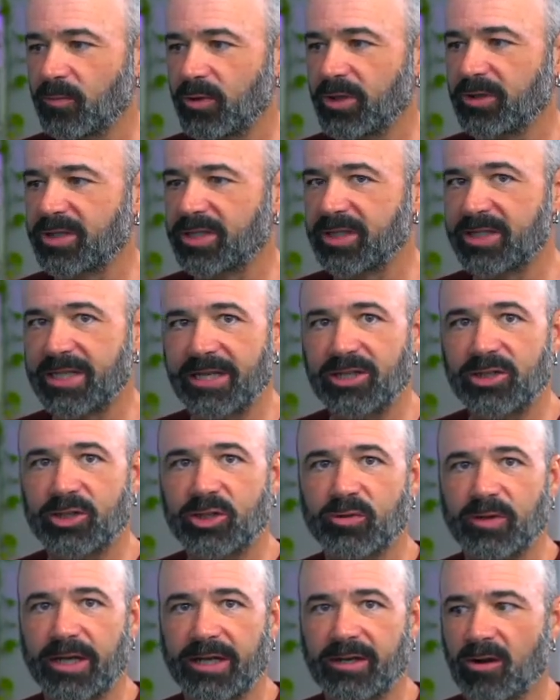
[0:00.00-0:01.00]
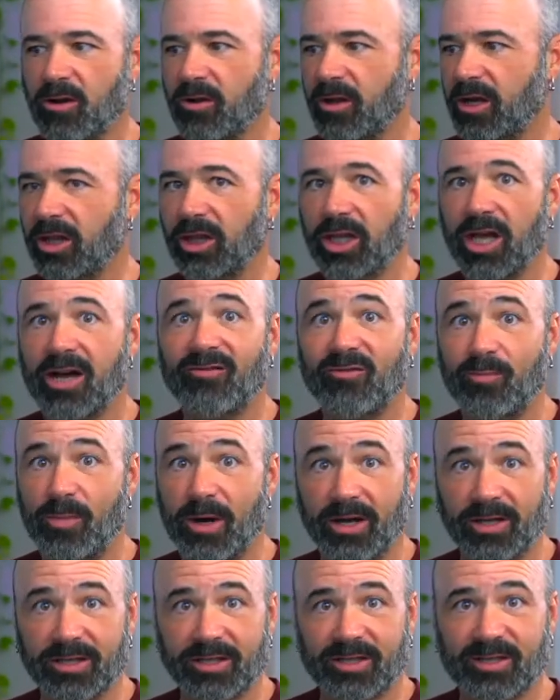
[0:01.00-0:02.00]
sensual, I call it a love
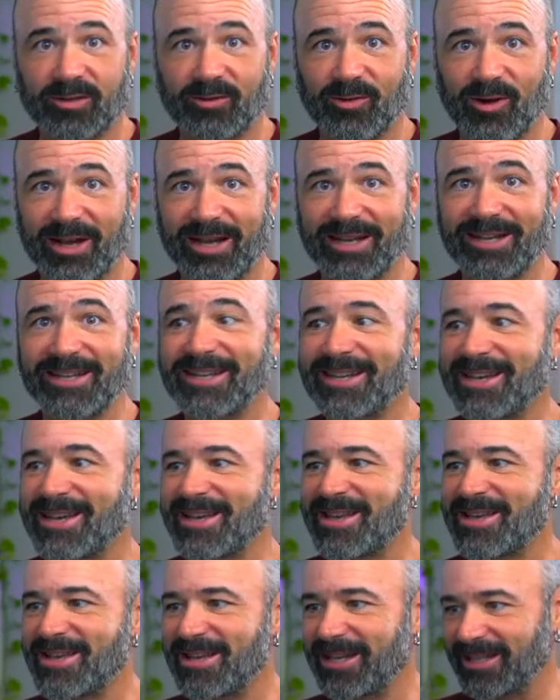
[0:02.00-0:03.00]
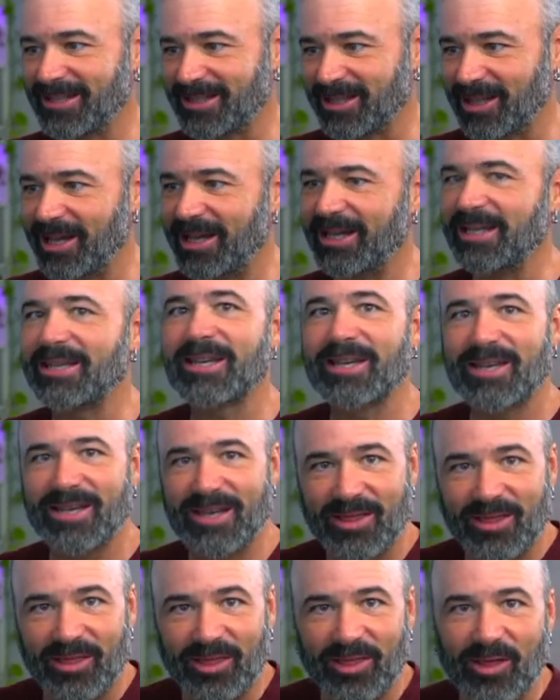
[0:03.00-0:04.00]
buzz, right? It's like
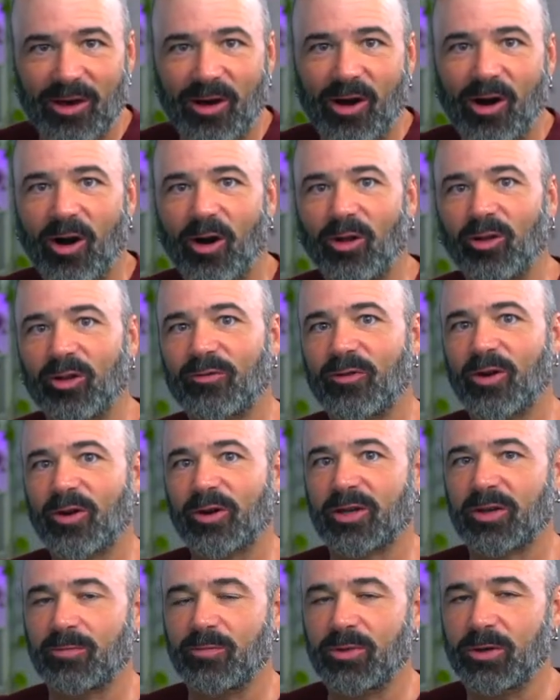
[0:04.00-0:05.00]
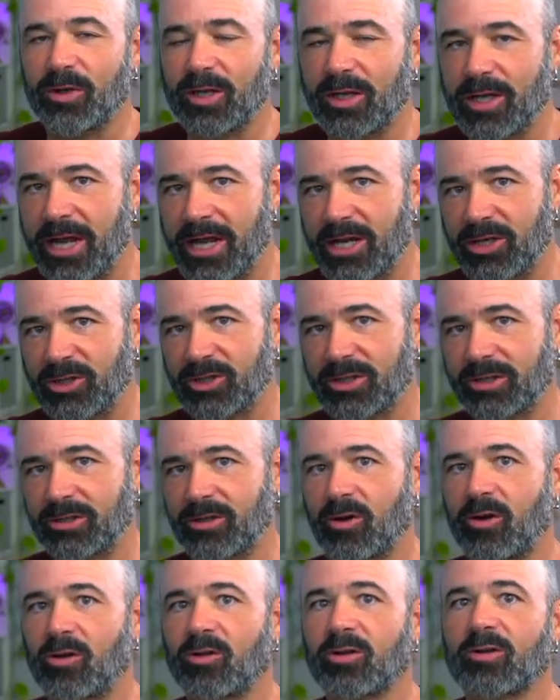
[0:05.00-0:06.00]
all of our communication,
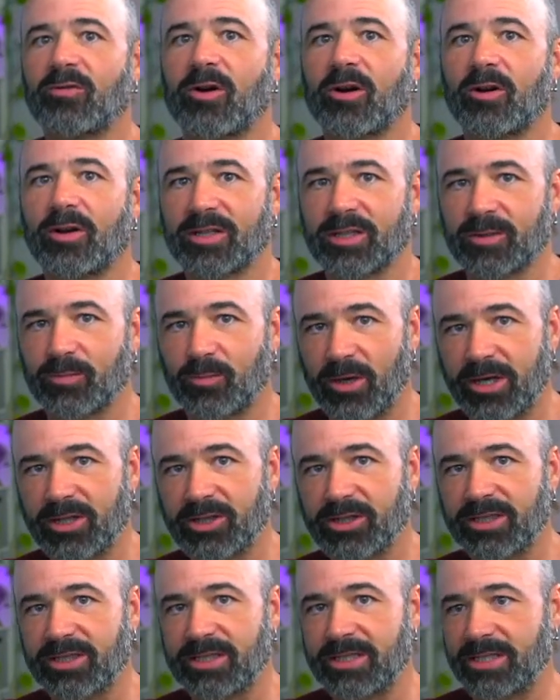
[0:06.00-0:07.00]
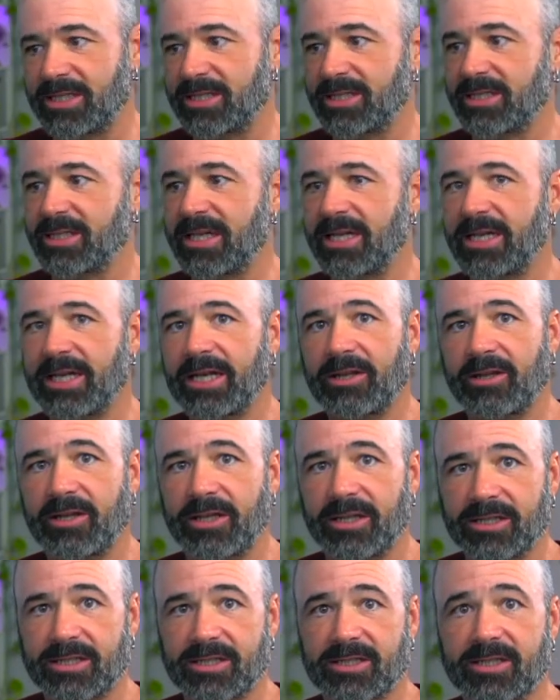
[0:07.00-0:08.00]
all of our expressions is getting
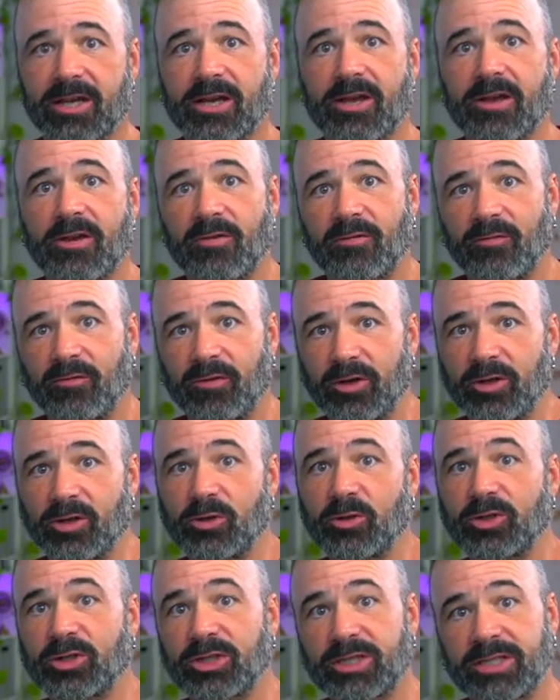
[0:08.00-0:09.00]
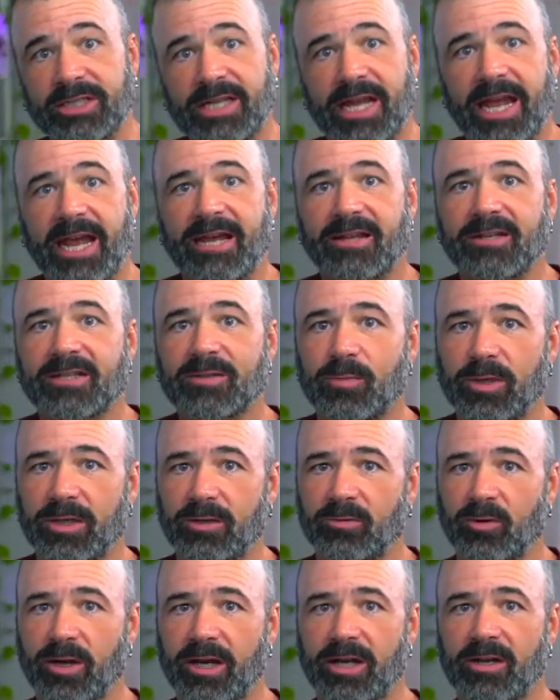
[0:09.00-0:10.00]
this Venusian enhancement,
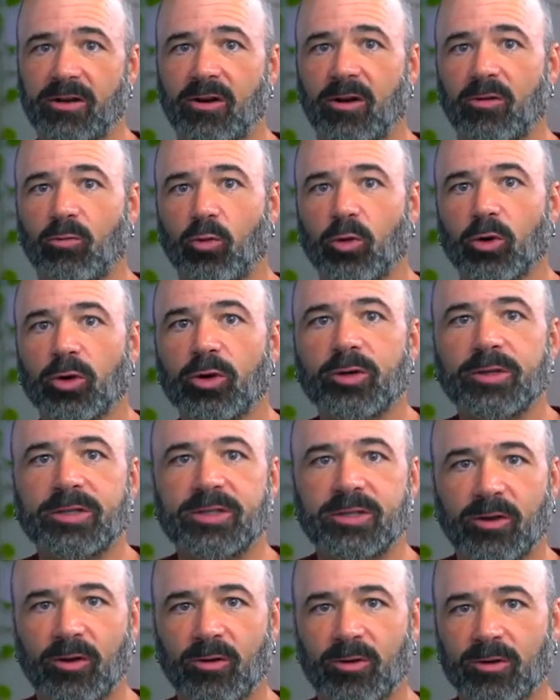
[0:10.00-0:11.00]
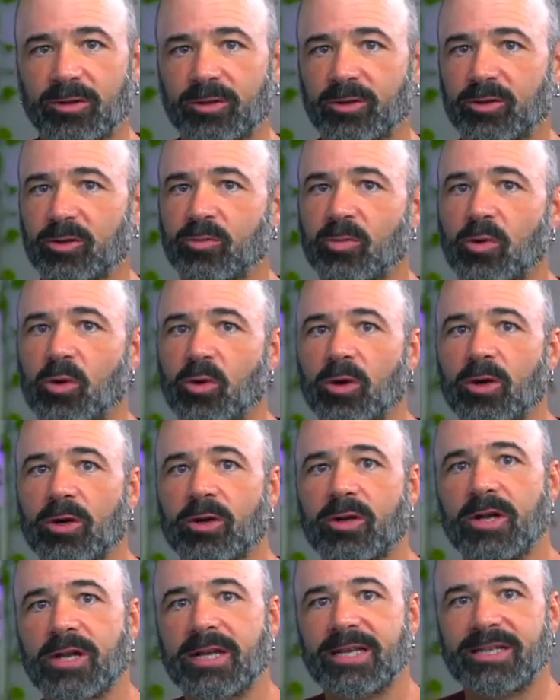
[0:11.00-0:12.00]
right? Our words are a little more
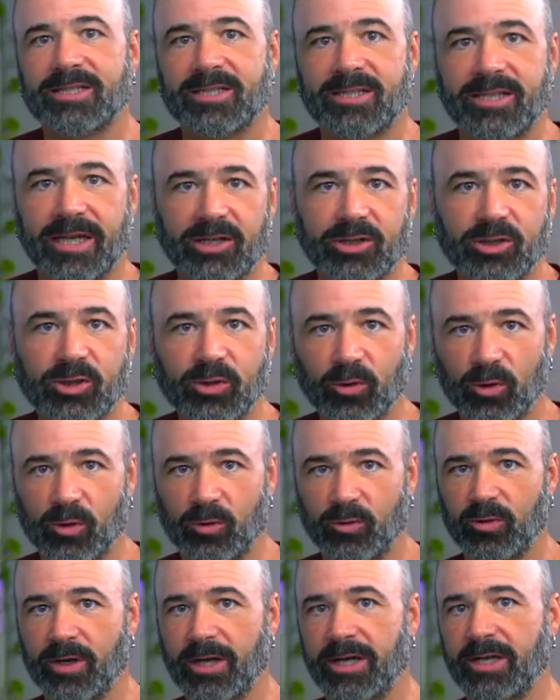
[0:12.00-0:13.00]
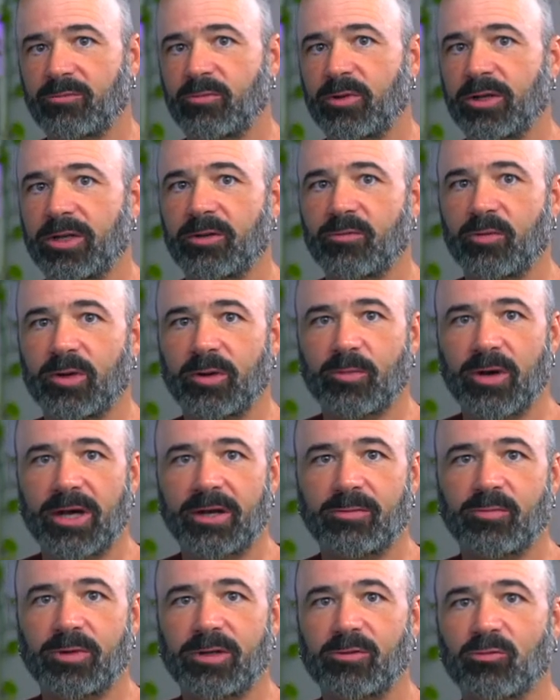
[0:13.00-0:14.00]
sensual, right? We
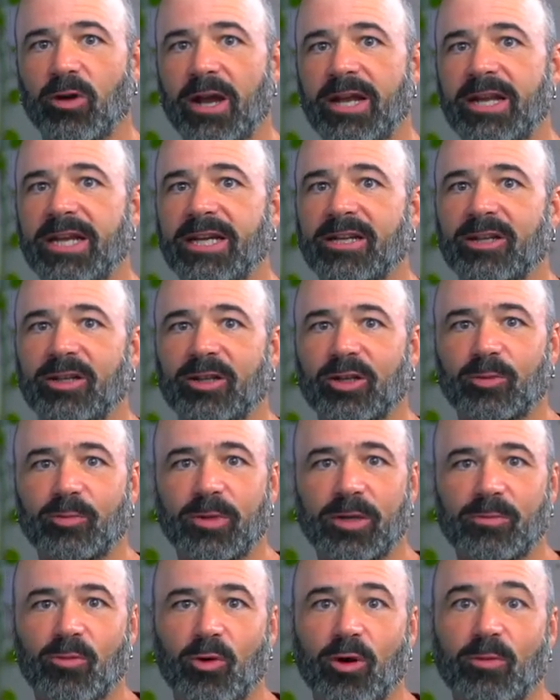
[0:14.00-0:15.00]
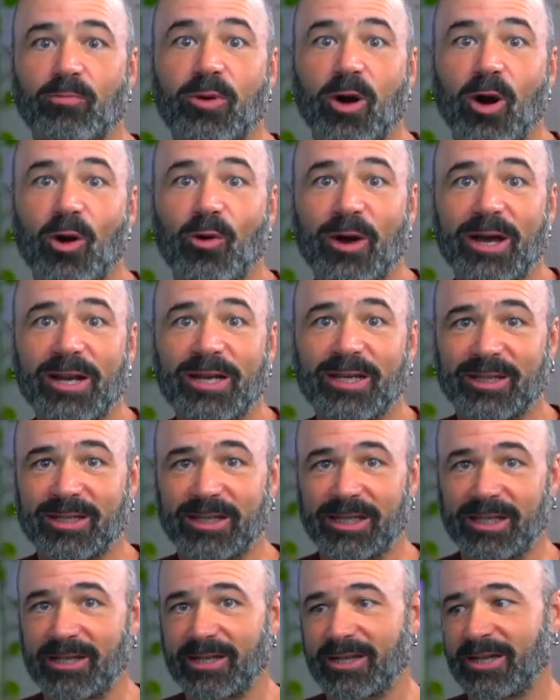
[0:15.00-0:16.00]
might be writing a little bit more
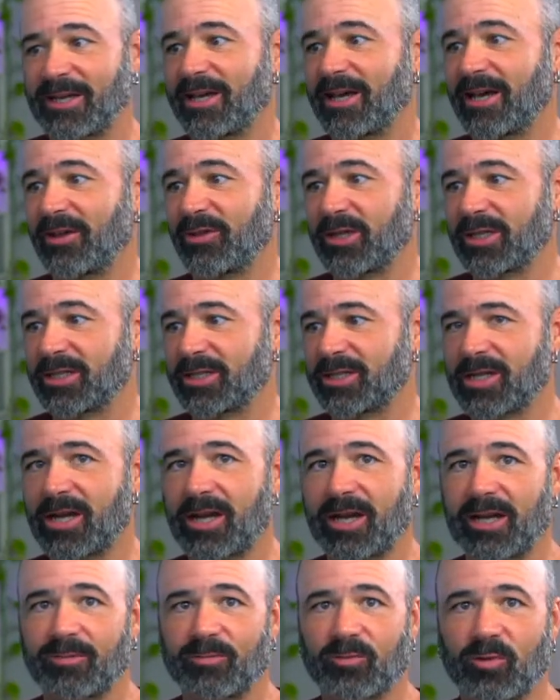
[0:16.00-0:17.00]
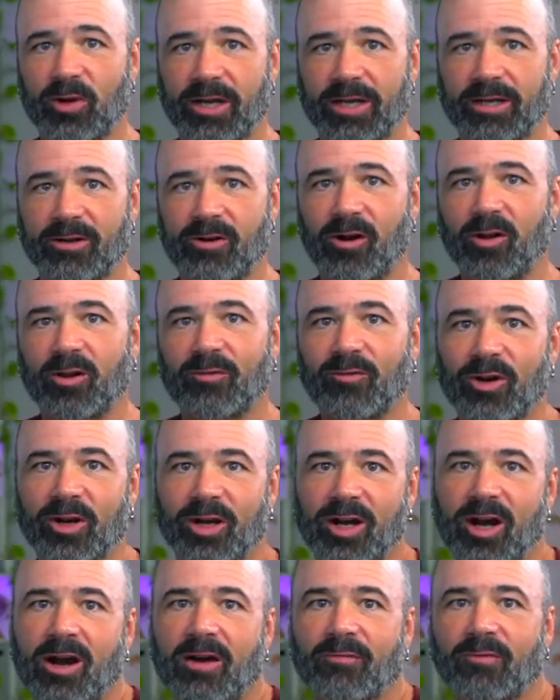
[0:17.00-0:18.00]
poetically at this time, right? All of our
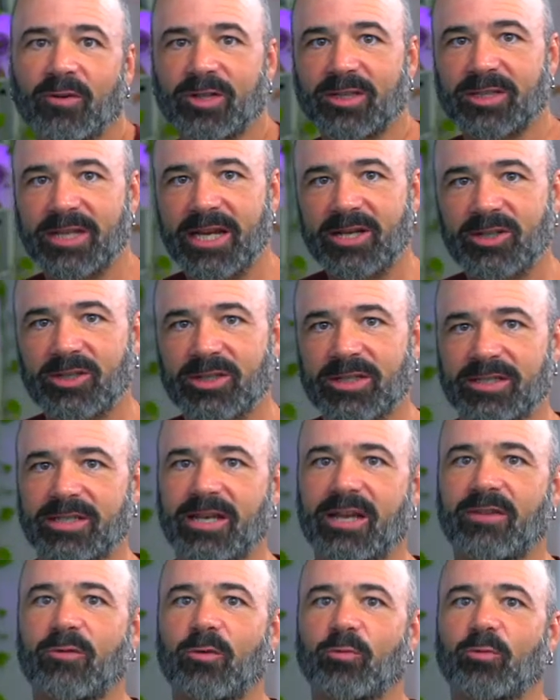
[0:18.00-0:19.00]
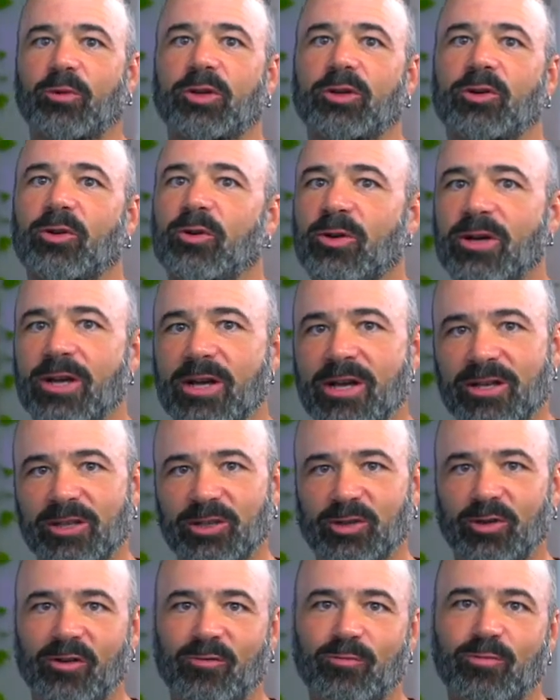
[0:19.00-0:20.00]
conversations have a real
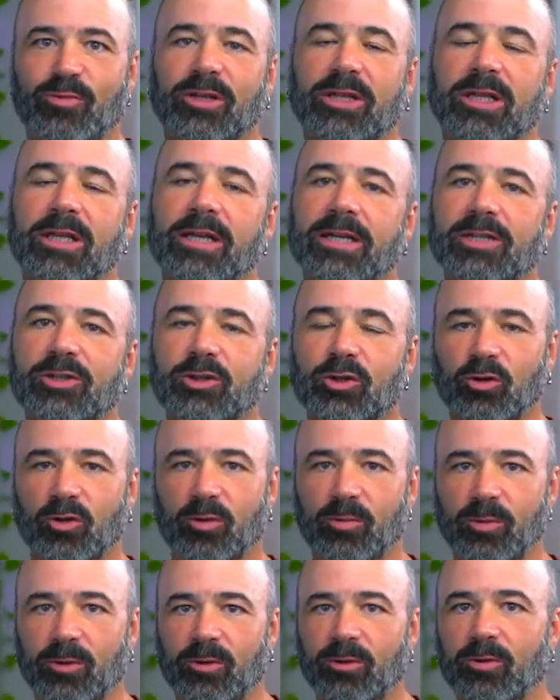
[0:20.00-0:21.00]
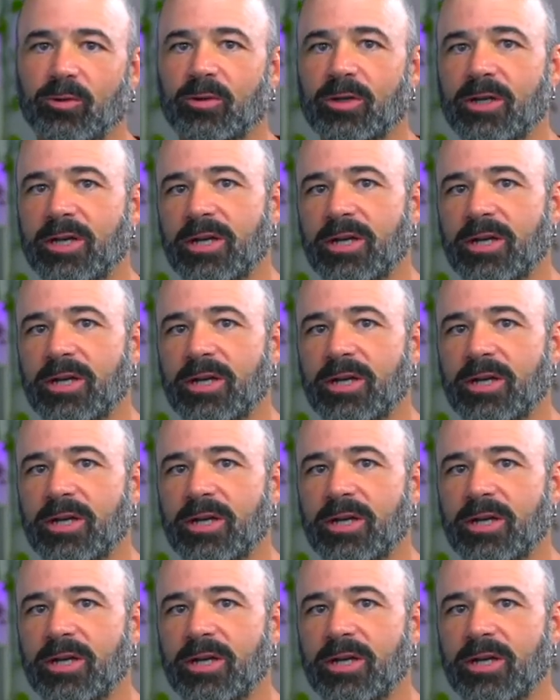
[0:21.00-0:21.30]
sort of pleasurable